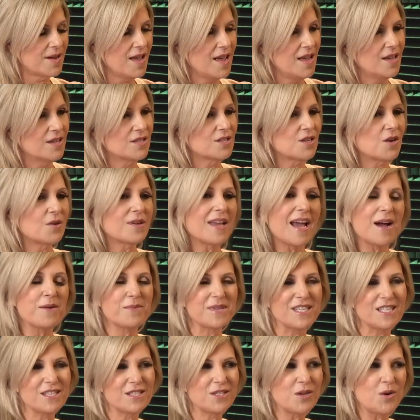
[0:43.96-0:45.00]
So yeah,
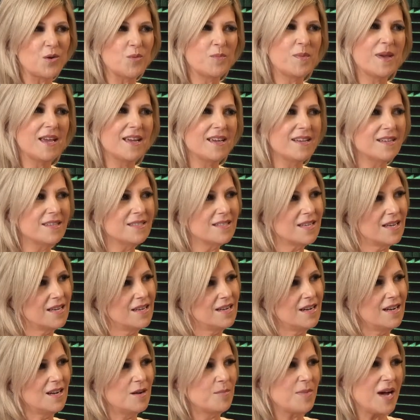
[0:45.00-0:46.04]
we just opened
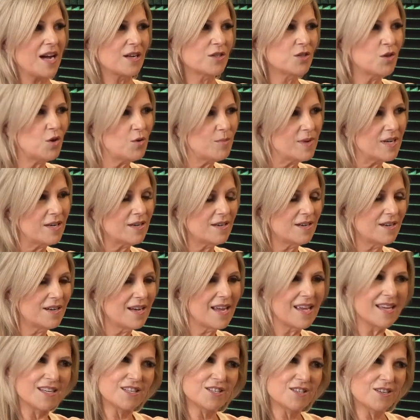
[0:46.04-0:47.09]

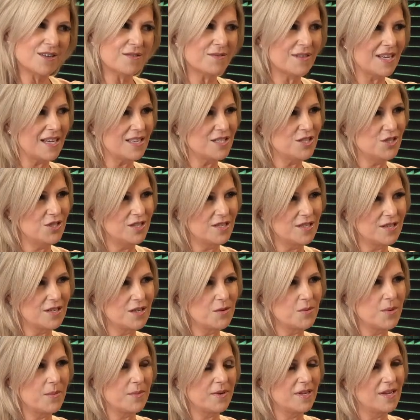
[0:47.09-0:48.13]
October-ish of last year,
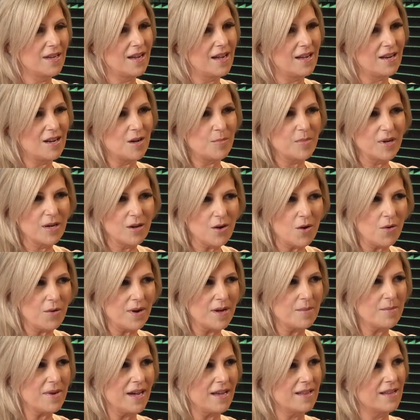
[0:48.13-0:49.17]
and we really got up and
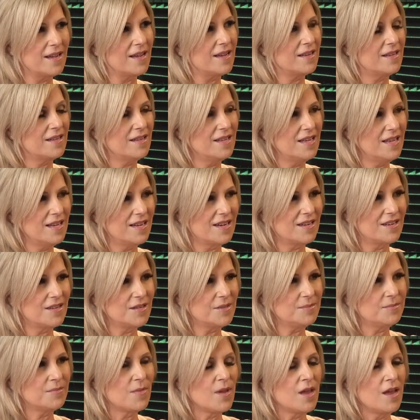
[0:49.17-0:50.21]
going by the end of the
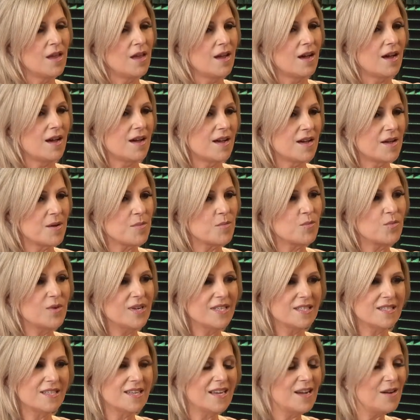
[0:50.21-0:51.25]
year. We
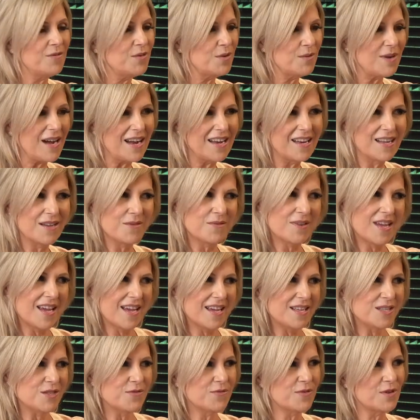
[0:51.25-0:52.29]
see a variety of
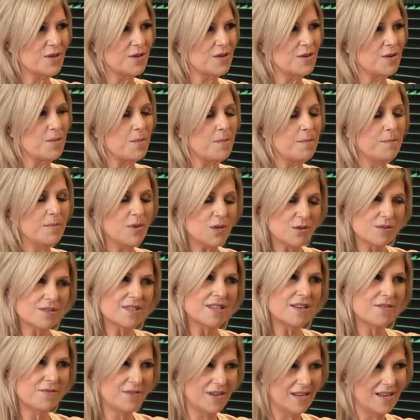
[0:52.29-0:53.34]
kids for
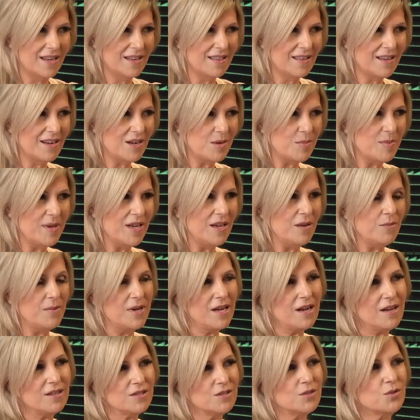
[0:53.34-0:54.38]
mostly feeding therapy.
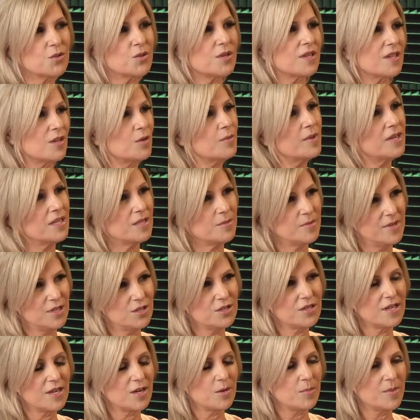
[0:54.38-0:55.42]
We also do a little bit of speech
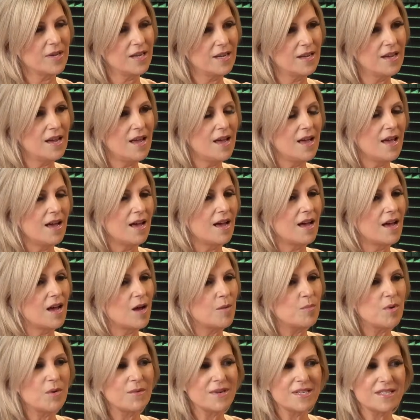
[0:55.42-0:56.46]
therapy,
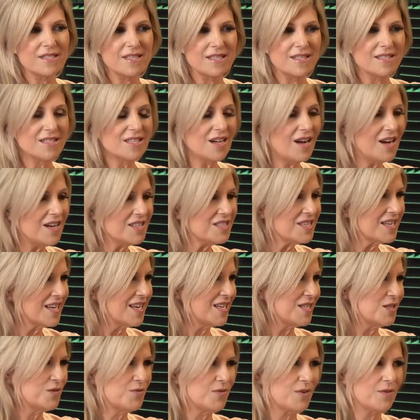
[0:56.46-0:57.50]
but we see tons of
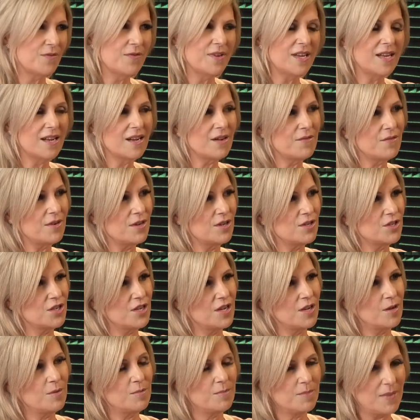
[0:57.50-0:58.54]
kids for feeding
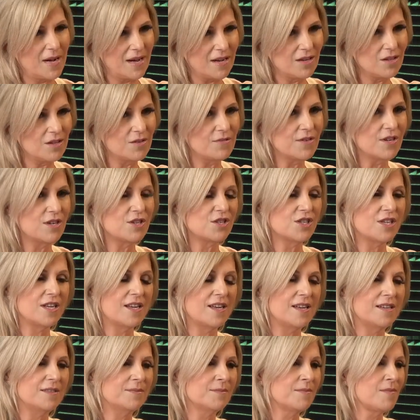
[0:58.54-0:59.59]
aversion, bottle
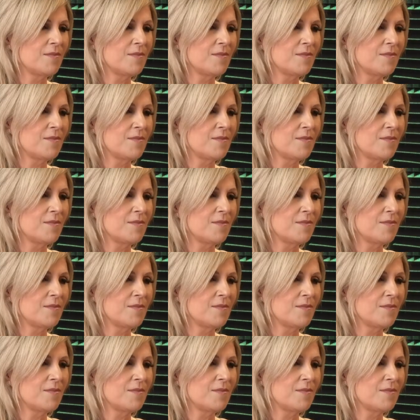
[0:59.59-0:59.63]
aversion,